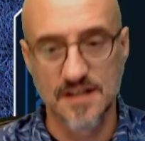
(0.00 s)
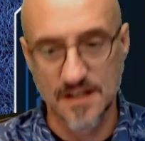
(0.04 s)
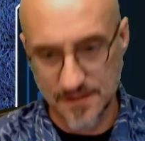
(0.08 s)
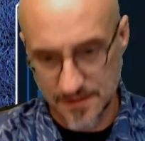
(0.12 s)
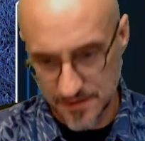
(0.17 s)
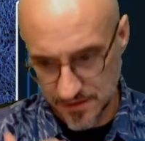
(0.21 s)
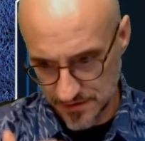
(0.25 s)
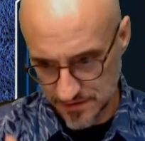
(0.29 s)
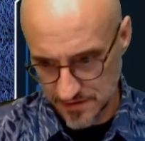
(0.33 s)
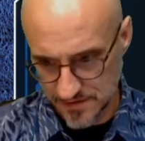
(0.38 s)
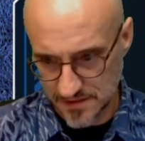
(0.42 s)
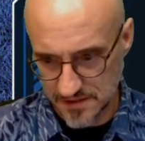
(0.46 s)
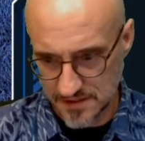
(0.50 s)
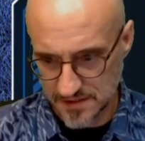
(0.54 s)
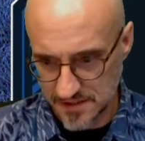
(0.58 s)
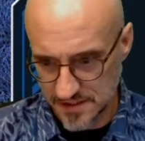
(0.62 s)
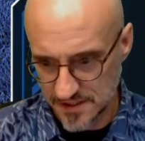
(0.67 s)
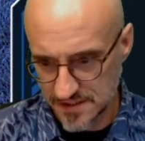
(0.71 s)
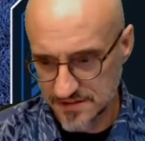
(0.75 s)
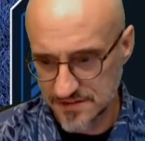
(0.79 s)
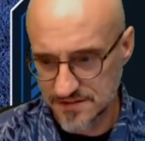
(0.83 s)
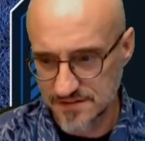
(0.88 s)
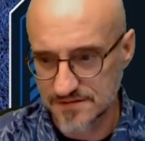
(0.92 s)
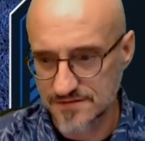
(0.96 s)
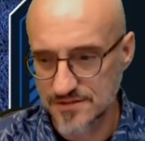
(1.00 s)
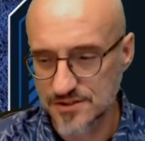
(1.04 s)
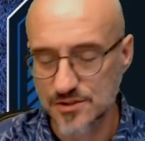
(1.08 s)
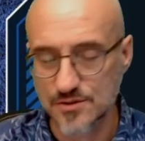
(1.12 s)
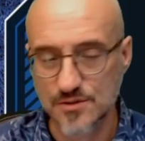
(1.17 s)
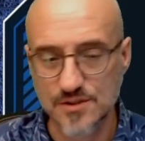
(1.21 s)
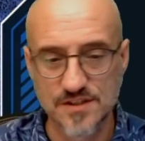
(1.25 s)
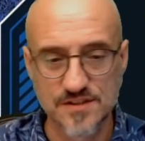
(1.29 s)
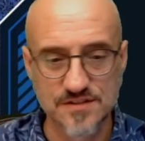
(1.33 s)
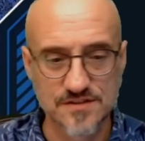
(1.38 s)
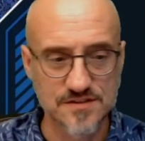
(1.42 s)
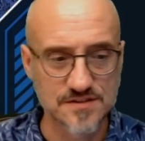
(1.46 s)
And there's a list of
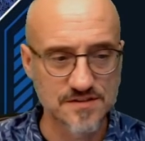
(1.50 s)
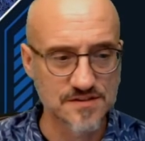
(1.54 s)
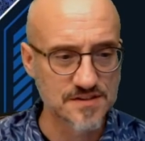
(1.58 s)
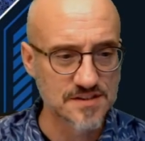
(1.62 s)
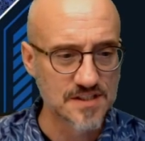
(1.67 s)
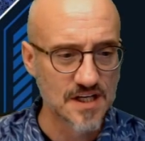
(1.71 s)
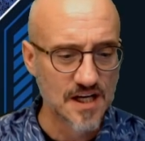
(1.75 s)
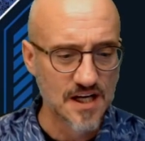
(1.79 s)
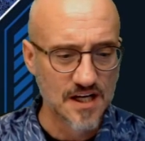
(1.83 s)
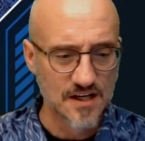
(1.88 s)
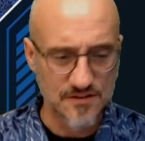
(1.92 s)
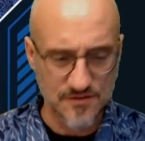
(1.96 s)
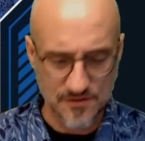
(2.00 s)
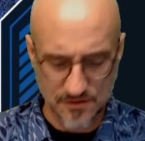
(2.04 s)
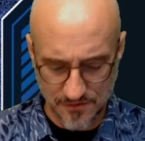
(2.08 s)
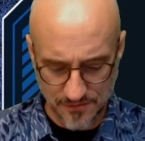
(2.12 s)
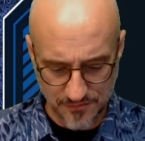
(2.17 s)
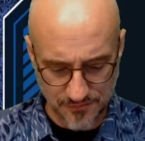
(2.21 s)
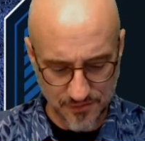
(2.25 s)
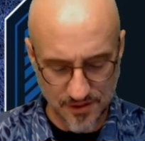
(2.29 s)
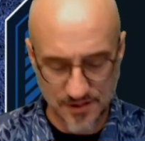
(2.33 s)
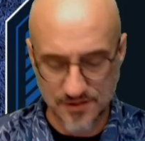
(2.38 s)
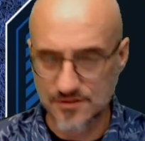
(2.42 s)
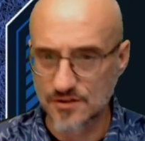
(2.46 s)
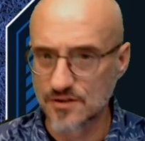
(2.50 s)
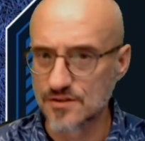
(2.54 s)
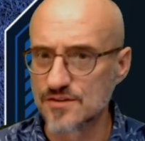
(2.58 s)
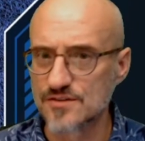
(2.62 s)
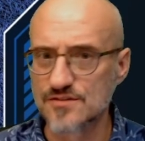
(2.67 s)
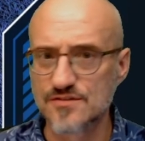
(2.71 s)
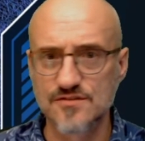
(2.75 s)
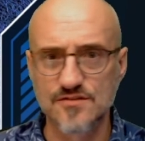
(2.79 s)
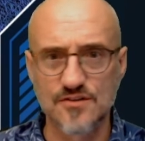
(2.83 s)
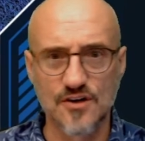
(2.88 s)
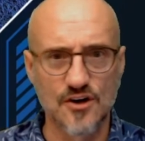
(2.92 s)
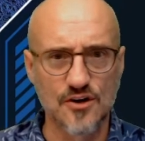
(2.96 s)
choices. Sort of frontal
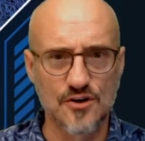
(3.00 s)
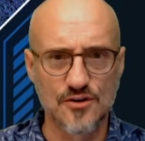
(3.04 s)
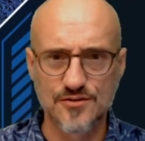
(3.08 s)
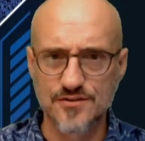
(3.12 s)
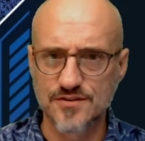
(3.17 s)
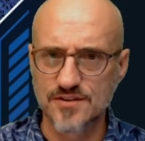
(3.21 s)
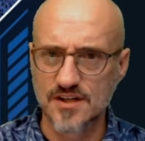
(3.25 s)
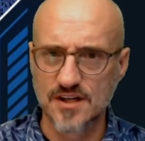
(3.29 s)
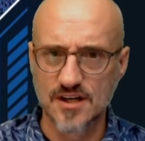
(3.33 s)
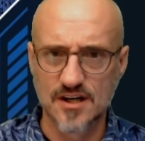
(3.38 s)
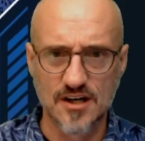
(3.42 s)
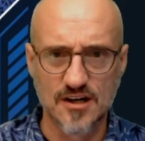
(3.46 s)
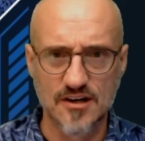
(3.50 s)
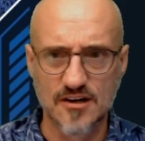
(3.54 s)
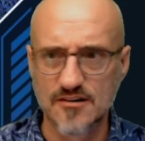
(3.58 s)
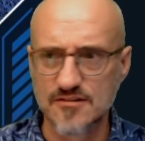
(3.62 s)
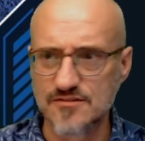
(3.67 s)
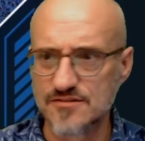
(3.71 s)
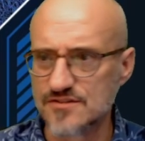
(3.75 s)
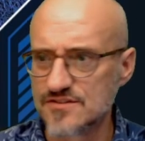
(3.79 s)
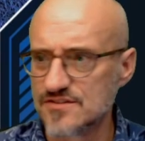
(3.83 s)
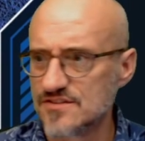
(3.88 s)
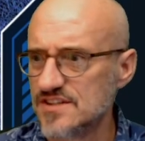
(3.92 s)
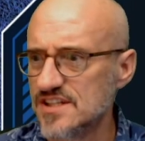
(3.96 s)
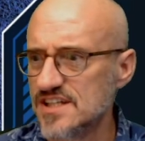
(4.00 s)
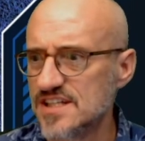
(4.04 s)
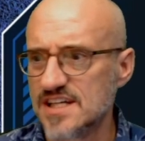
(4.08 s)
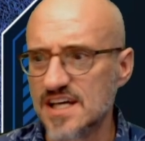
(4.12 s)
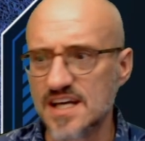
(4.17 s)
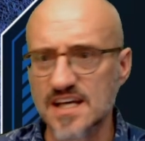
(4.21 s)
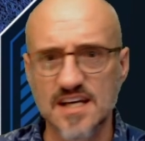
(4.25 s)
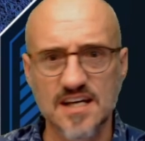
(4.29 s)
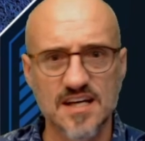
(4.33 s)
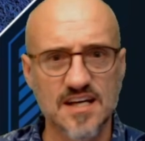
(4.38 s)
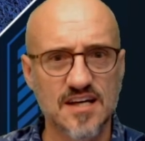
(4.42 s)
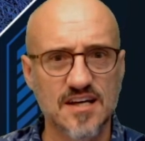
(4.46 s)
assault,
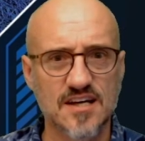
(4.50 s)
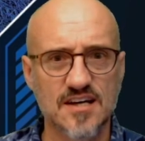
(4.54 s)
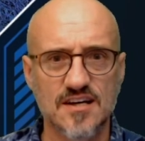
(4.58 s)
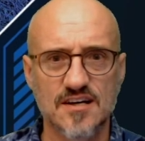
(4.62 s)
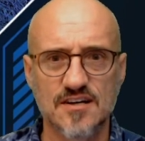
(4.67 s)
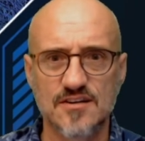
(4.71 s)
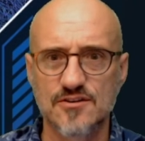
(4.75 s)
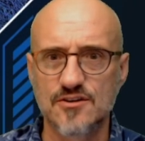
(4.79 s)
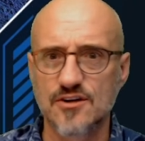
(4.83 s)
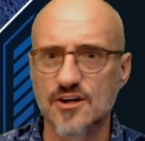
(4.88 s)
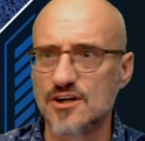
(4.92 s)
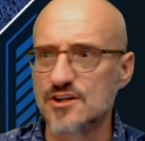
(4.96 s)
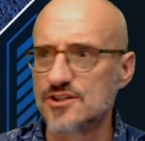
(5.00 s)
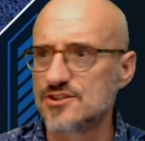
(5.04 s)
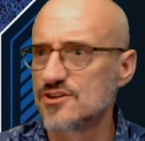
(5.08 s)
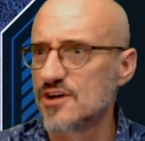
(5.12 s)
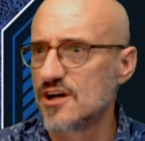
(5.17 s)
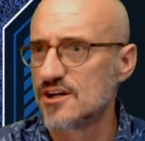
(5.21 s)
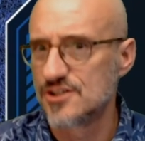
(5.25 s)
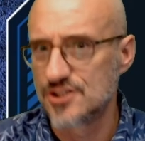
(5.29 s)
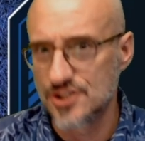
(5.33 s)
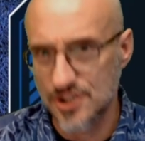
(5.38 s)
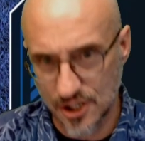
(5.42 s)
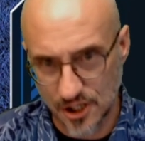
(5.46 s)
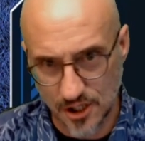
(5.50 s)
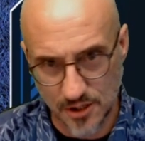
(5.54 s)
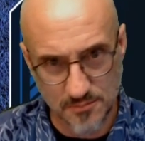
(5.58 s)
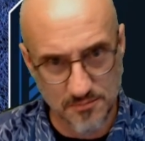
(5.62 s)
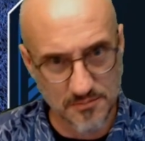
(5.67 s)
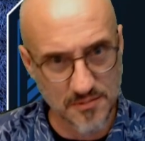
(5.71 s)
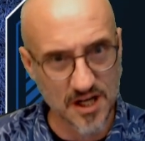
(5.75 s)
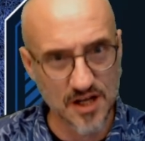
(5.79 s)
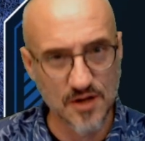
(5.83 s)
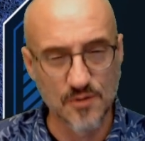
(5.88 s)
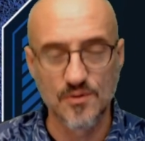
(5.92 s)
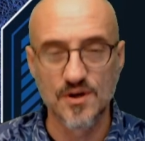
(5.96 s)
sneaking in, gonna try and charm
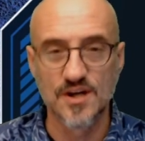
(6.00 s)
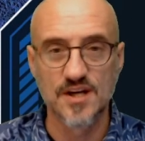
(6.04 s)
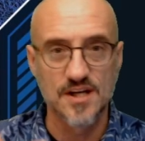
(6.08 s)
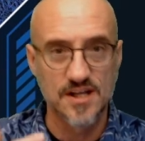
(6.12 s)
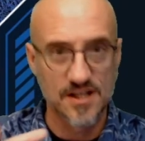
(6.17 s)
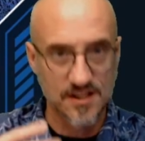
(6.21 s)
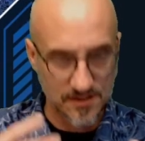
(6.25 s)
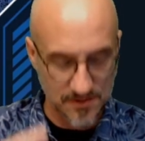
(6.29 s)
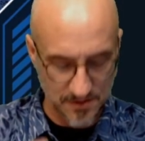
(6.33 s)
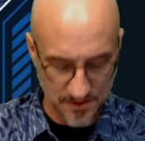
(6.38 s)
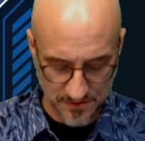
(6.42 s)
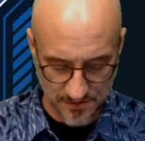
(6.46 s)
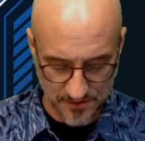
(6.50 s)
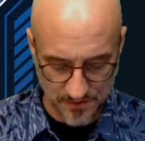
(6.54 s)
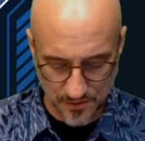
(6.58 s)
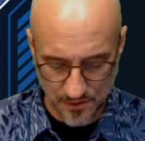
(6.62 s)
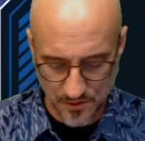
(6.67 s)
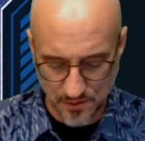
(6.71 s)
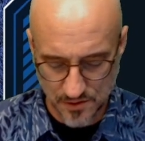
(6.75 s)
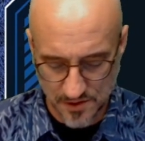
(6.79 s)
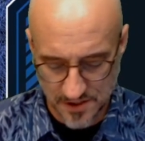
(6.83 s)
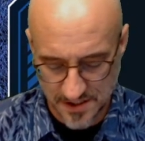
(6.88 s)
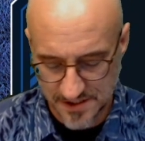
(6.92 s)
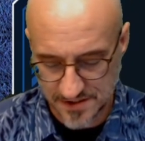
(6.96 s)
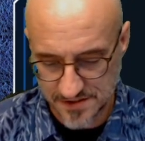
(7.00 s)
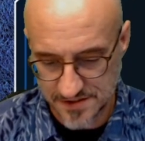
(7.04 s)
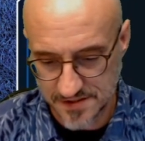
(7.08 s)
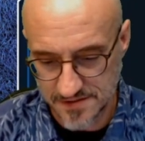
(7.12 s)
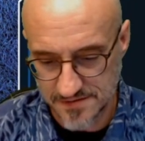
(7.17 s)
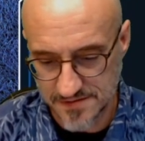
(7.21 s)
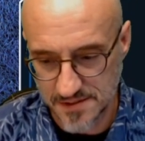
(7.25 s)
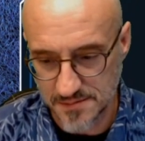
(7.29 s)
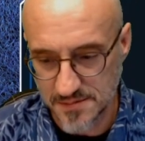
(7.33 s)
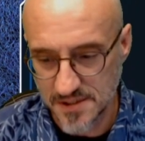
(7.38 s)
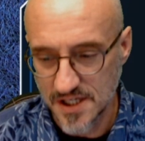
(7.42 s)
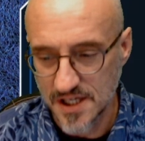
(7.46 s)
my way in. There's a whole list
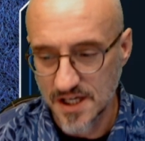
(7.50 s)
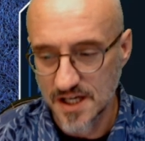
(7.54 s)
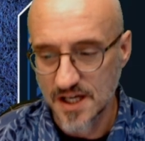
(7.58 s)
of them.